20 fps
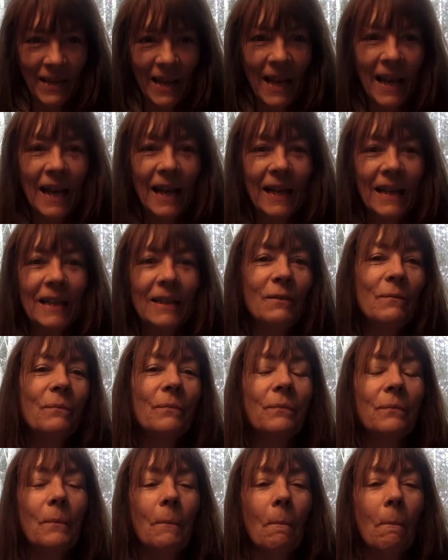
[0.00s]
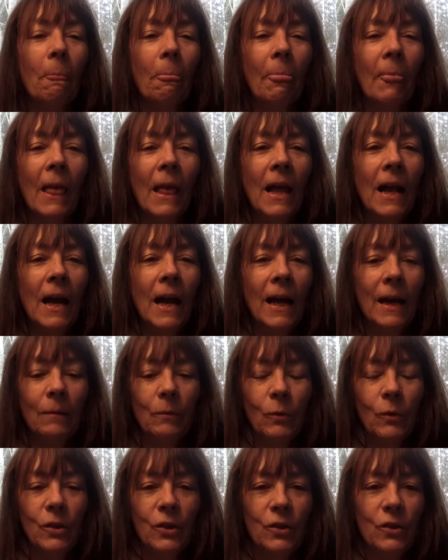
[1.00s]
Hi, I'm
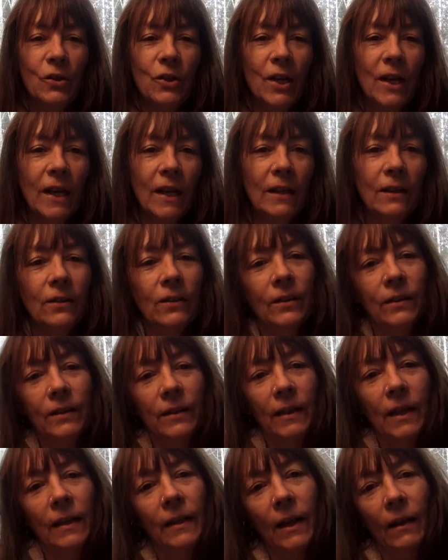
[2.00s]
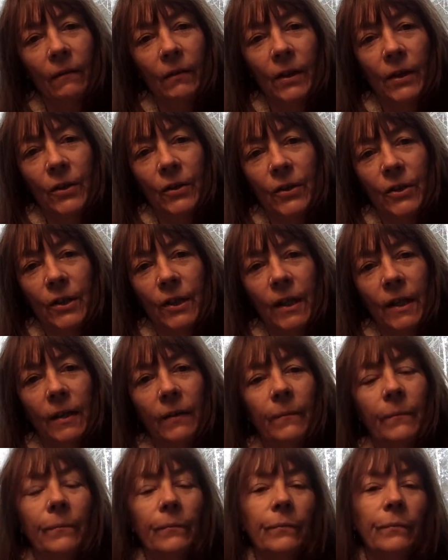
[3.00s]
going to channel love energy
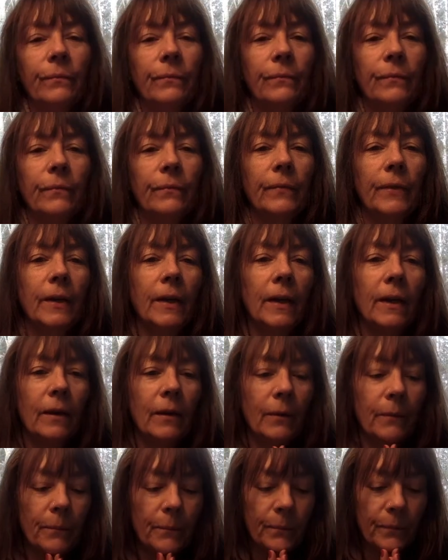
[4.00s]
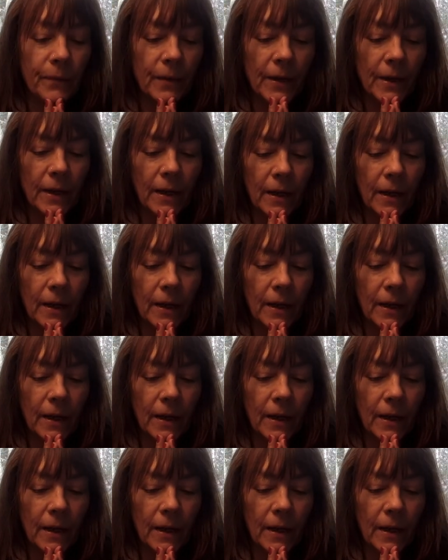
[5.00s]
and